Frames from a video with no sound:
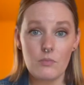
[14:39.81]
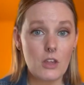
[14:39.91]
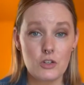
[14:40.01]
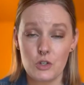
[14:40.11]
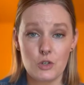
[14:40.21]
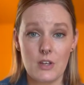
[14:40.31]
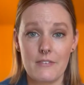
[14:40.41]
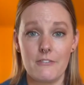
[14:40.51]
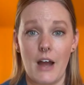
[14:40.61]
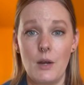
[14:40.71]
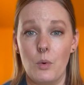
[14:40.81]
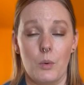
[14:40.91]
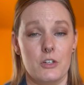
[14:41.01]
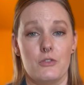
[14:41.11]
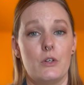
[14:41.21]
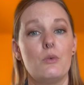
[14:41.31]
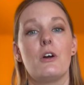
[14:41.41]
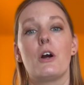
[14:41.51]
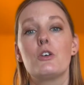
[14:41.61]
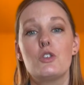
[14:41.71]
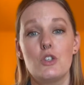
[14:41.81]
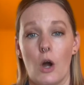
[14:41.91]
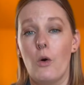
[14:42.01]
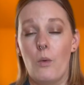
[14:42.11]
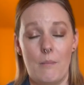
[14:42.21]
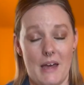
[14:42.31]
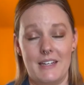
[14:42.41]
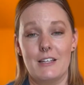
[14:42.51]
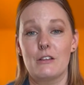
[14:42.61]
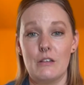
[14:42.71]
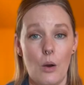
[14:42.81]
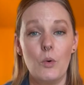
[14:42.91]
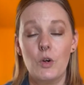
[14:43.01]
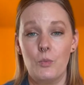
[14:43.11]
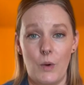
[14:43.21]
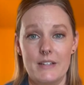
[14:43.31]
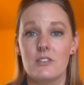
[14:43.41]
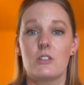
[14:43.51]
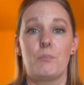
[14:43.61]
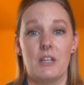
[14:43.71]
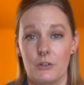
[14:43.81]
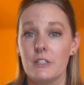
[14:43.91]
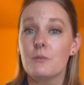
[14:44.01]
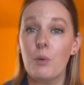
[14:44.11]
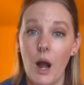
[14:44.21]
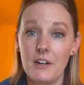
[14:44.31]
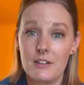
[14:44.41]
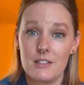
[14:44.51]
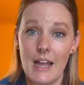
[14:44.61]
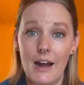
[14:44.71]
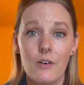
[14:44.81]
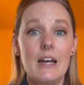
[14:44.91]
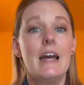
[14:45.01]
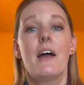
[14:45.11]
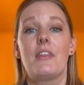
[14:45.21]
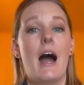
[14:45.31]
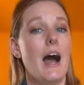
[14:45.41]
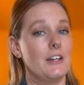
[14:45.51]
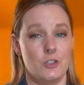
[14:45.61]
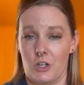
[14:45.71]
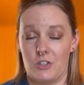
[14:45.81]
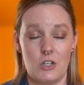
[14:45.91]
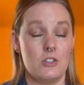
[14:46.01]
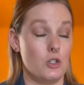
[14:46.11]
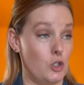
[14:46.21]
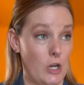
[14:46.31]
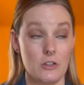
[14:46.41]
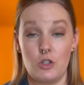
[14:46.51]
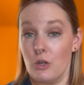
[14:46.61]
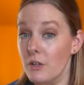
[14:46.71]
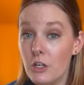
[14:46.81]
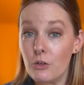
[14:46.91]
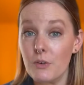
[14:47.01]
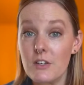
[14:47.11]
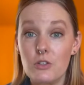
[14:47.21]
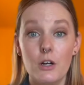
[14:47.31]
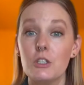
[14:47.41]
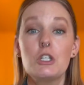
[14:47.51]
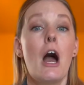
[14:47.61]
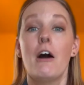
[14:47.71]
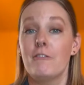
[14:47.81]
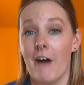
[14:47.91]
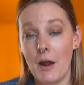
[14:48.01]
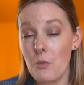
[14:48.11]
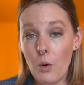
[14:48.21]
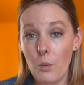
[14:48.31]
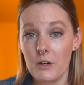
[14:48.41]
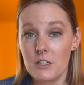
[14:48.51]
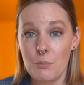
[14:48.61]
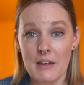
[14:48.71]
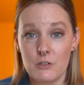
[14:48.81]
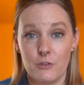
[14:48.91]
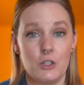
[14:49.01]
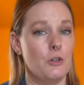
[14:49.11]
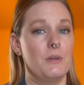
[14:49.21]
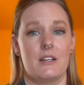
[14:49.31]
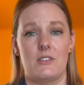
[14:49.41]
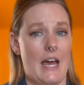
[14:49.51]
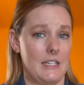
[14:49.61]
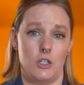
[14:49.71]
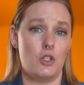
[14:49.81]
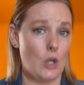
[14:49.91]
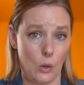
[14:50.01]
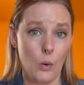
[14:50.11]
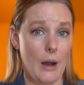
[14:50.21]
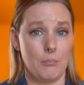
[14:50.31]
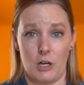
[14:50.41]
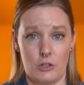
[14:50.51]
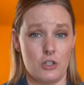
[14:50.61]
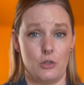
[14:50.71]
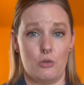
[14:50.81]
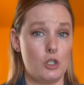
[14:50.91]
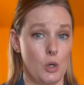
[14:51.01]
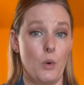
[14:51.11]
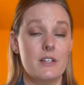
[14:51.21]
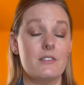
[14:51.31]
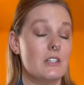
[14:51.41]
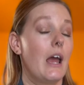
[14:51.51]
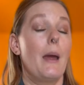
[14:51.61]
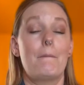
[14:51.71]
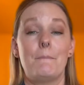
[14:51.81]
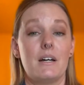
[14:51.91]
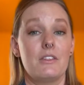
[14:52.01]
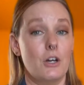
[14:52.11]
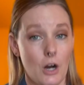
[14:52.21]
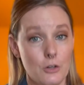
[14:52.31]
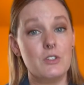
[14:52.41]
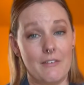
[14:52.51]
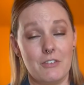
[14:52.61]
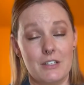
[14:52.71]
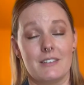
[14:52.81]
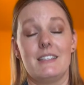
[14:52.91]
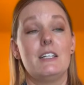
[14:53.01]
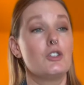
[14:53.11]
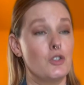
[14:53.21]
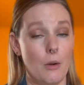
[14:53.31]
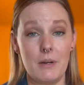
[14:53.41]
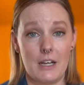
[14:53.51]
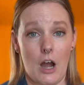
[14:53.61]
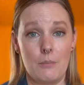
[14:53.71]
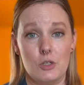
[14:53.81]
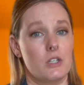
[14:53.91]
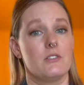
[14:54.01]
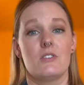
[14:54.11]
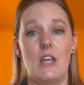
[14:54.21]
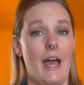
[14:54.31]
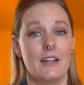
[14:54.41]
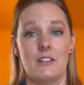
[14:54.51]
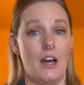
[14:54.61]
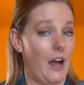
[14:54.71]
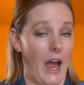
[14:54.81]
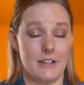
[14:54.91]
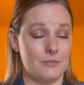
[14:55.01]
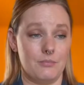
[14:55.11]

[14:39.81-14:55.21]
So you just have to find what works for you. There are so many lower waist period products now that I just suggest doing your research, find what works best for you, because that is so a personal choice. But there are definitely so many options, and I